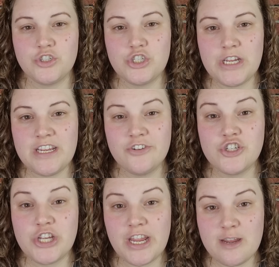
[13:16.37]
She
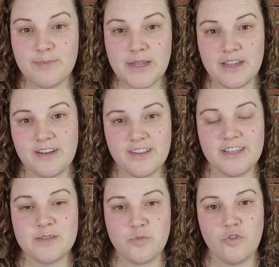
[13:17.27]
championed
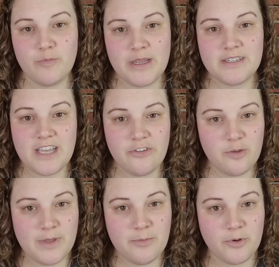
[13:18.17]
this movement,
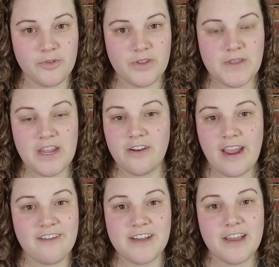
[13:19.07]
telling people that they could
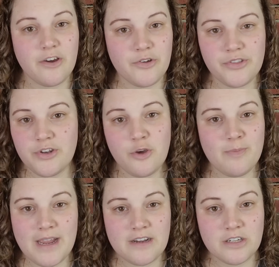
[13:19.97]
have health no
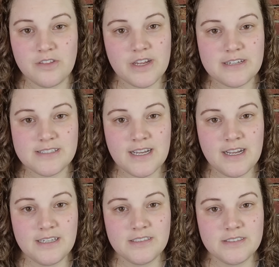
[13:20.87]
matter their
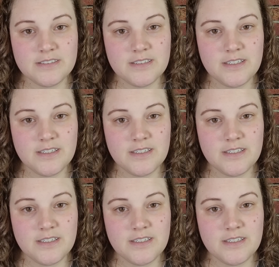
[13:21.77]
size